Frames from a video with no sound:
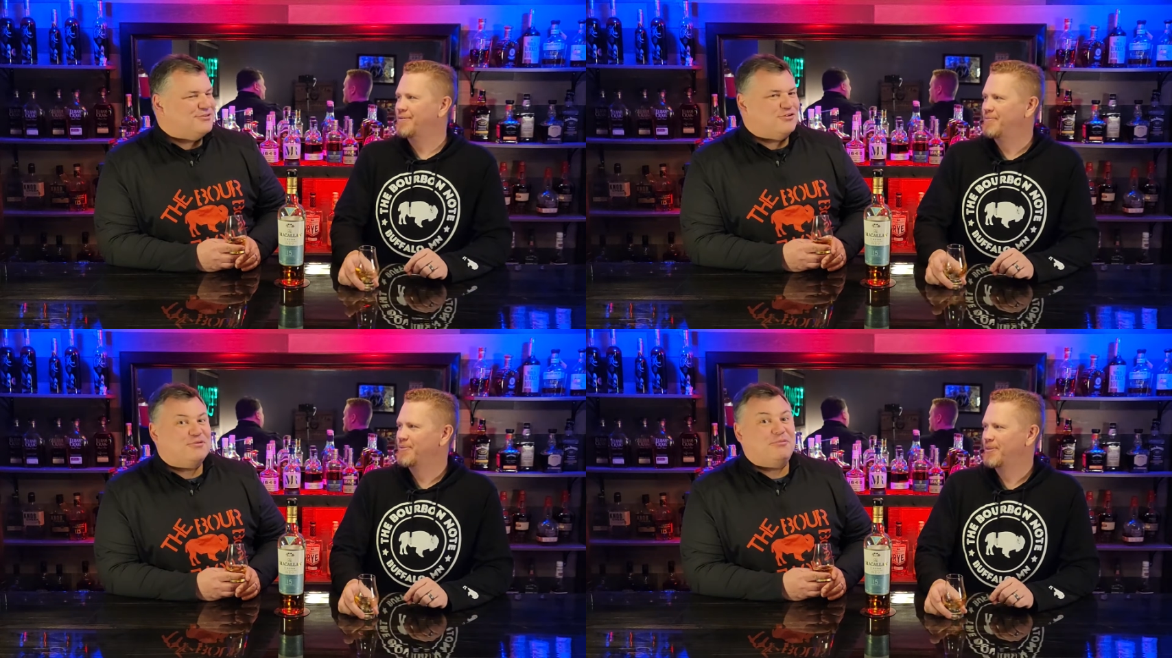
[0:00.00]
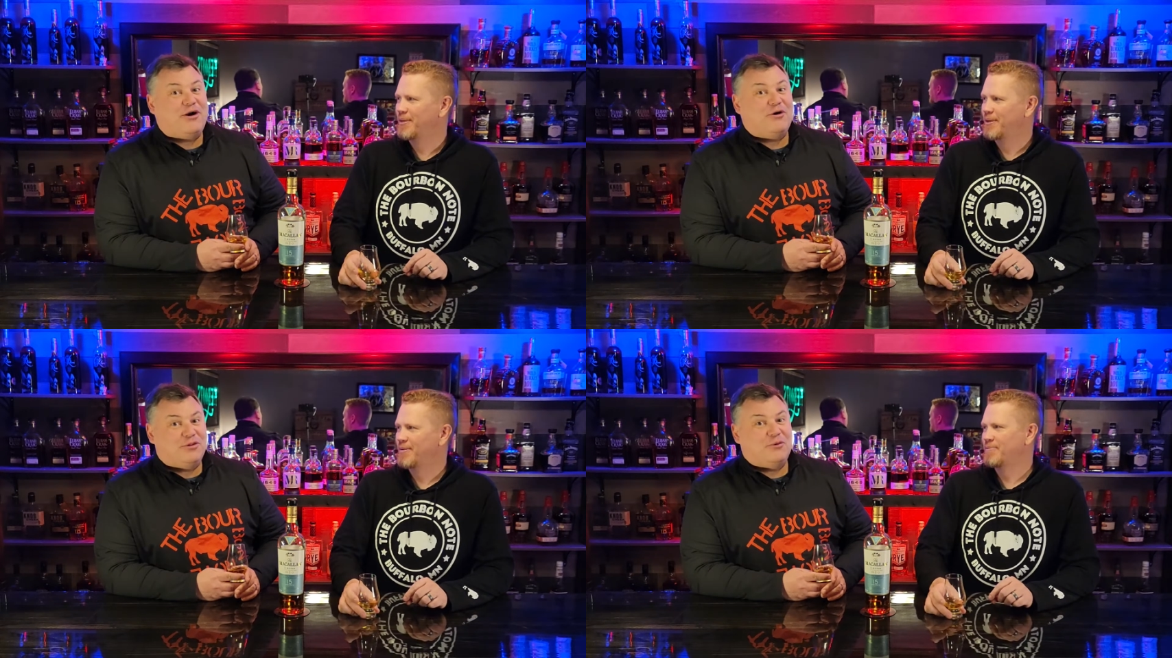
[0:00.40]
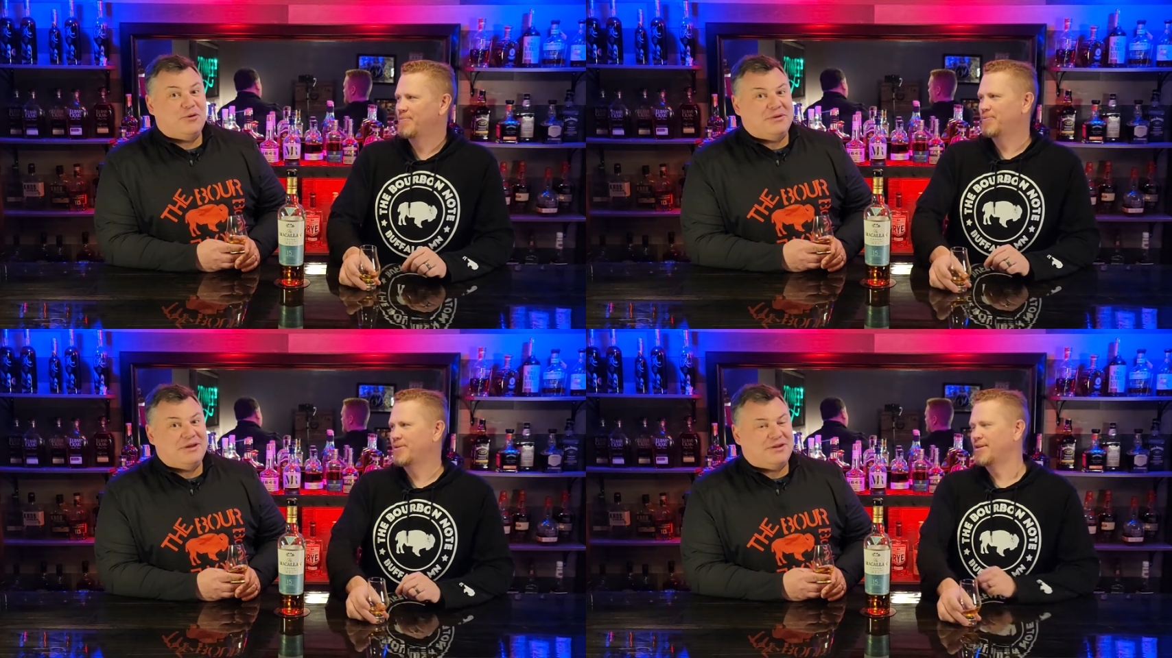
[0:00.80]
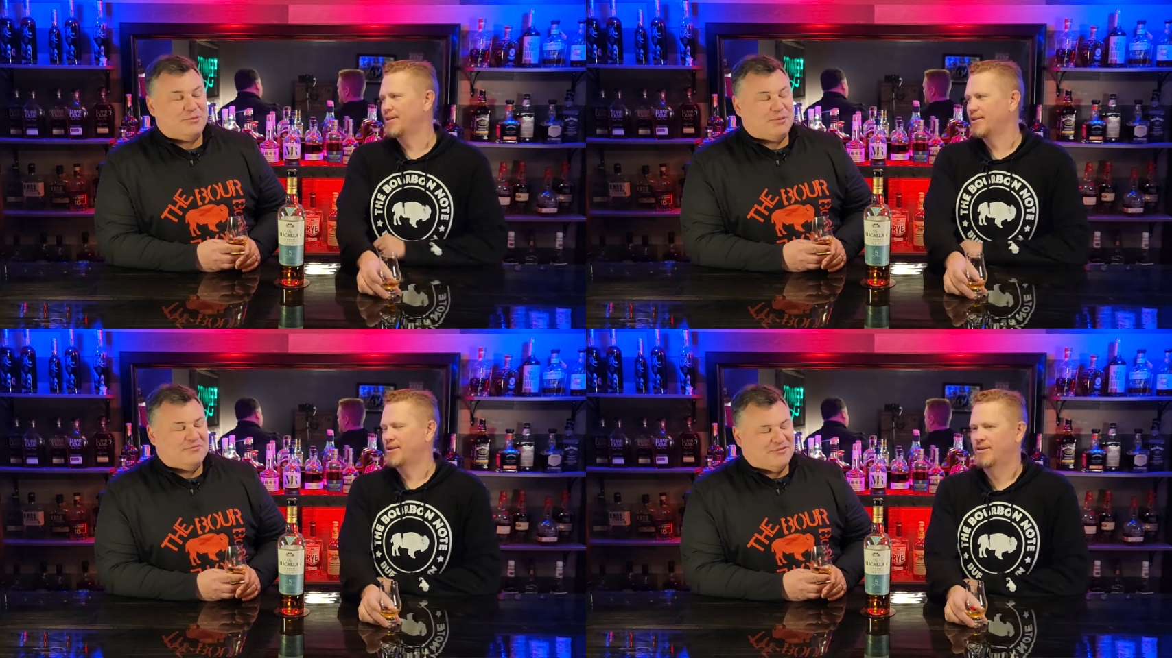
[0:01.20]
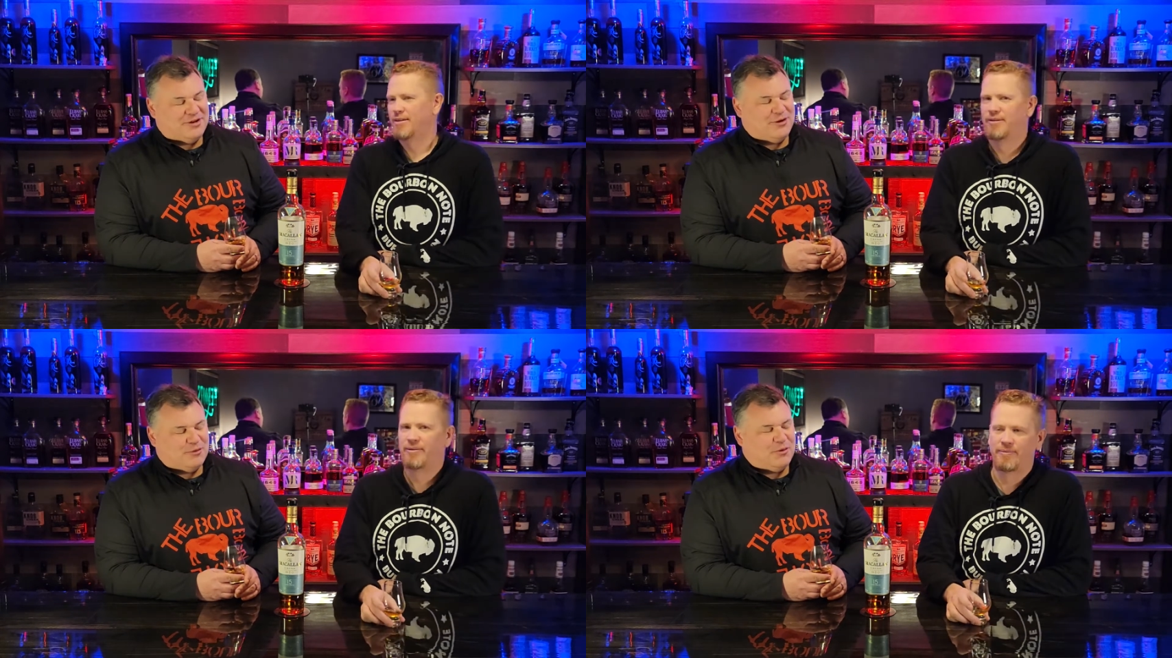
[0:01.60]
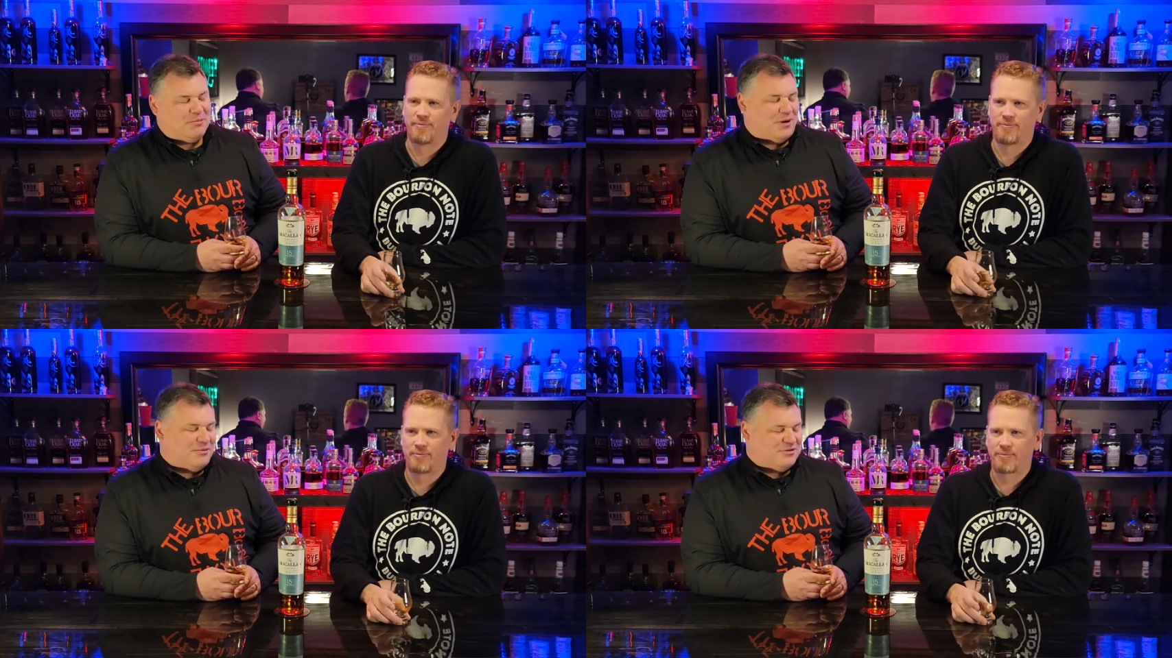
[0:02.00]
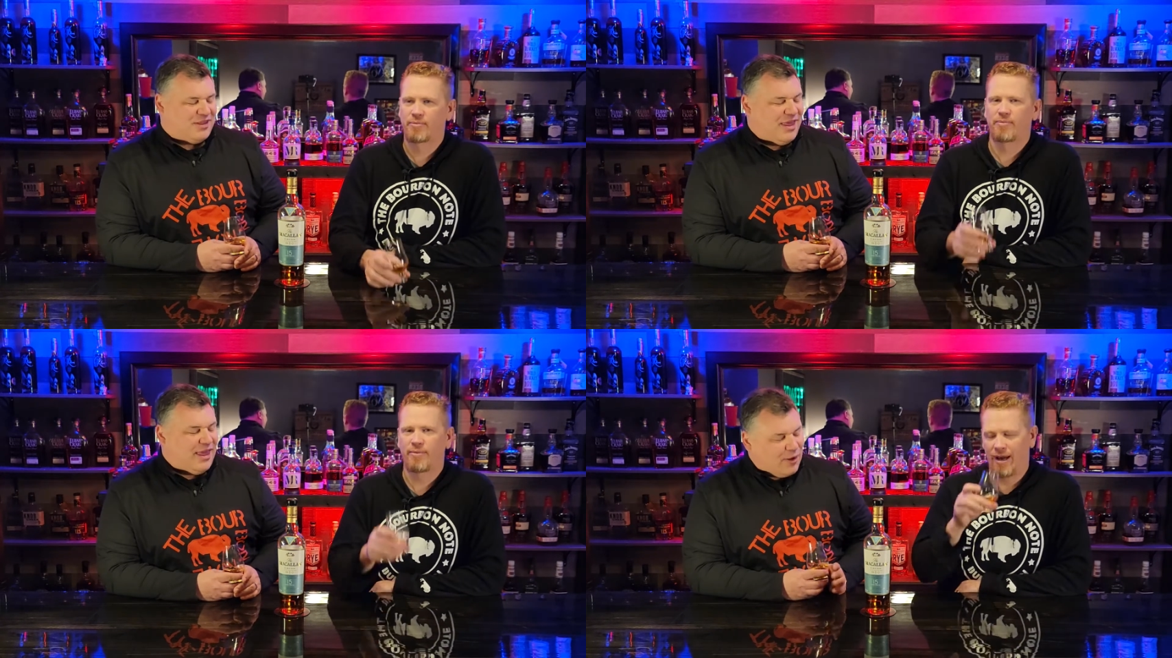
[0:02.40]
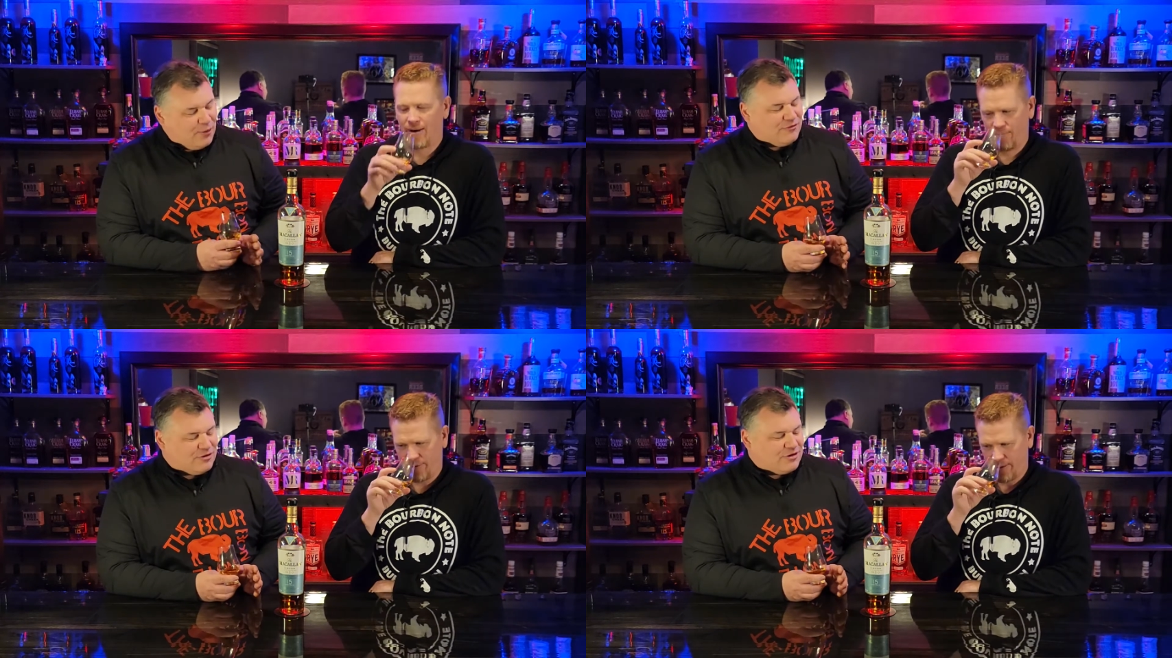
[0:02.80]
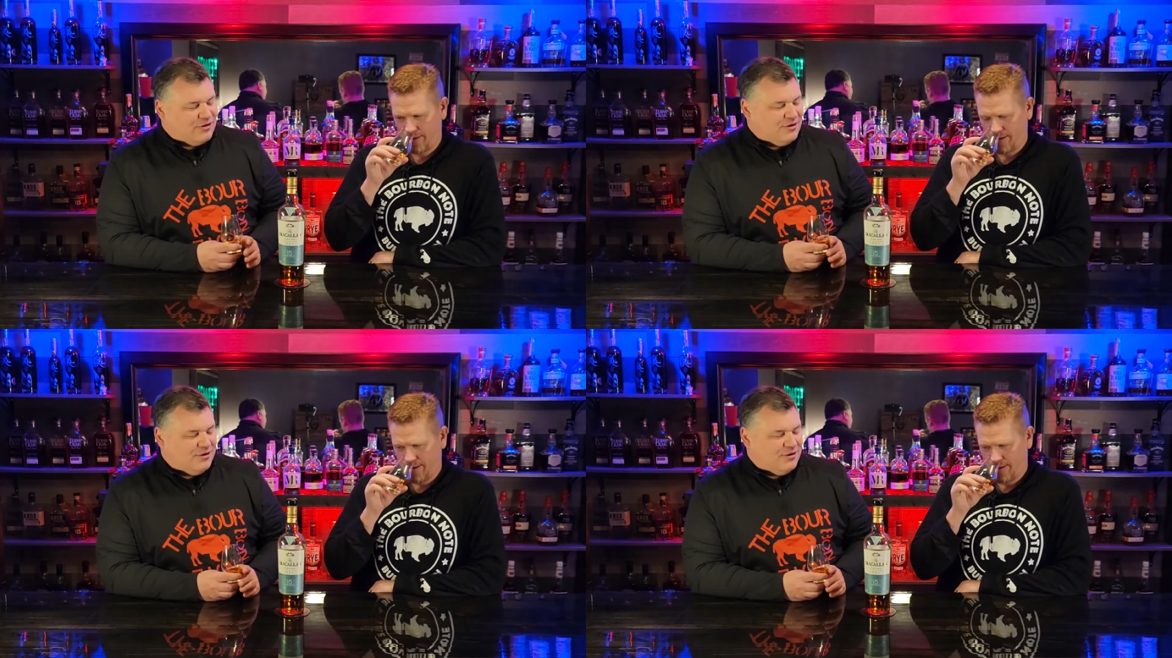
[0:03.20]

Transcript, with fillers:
Speaker 1: So tomorrow there will be another bourbon video, we promise. Yeah. However,